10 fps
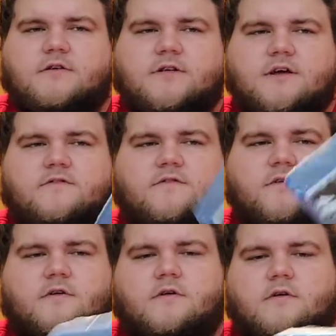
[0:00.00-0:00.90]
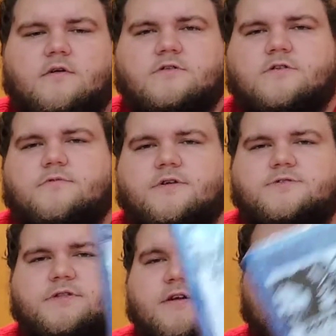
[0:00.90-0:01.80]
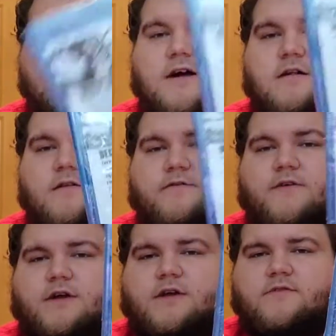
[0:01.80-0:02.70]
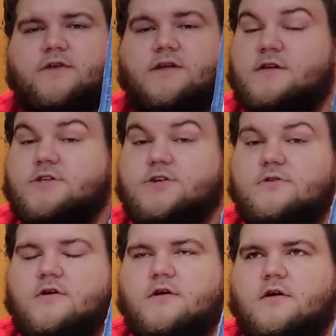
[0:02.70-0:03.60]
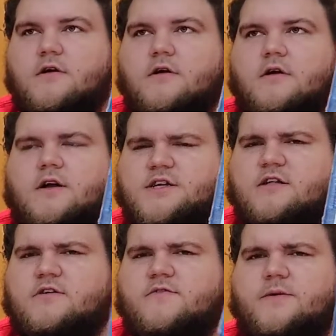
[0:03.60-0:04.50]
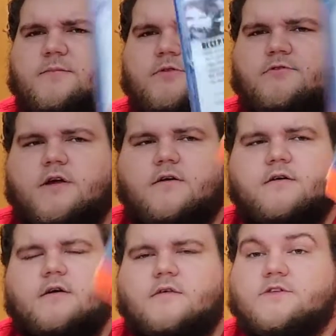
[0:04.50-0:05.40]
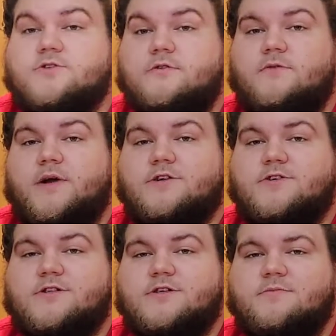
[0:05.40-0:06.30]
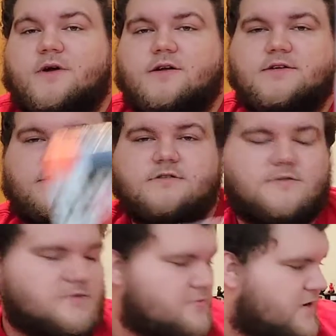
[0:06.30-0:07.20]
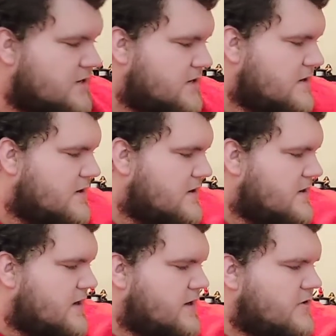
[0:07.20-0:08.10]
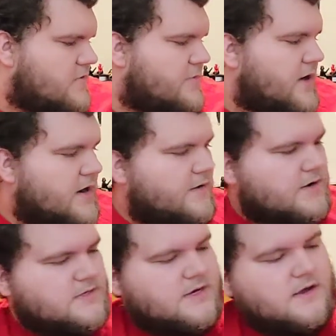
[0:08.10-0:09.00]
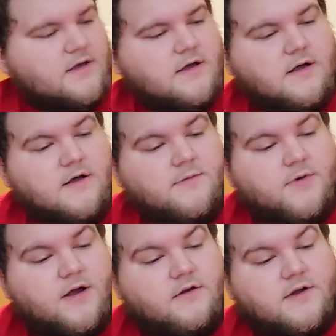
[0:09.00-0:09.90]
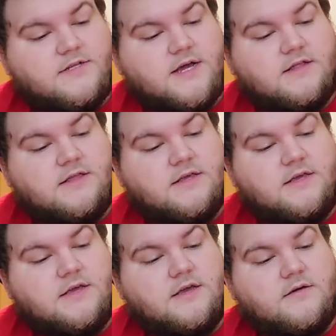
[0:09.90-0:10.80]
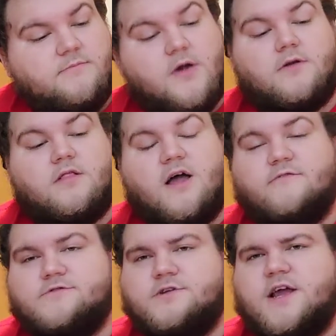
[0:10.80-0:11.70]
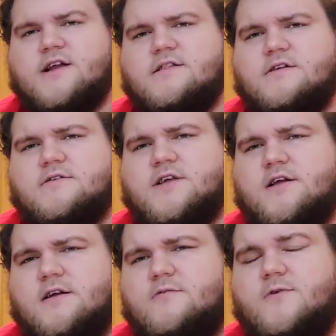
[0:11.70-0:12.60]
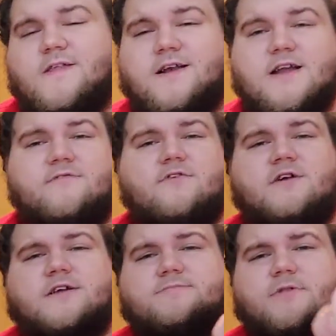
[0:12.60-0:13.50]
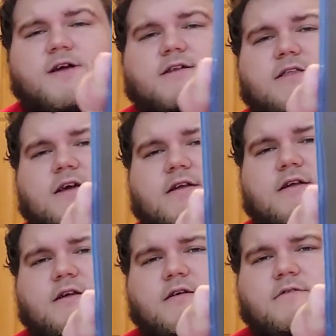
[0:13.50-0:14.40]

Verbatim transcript: stuff. So pretty sweet there. A dollar event DVD. There's two, or dollar event Blu-ray. There's two of them actually in this unboxing. So sweet. I didn't go over bragging rights, did I? Bragging rights had the Buried Alive between Kane and the Undertaker, where they never explained the ending.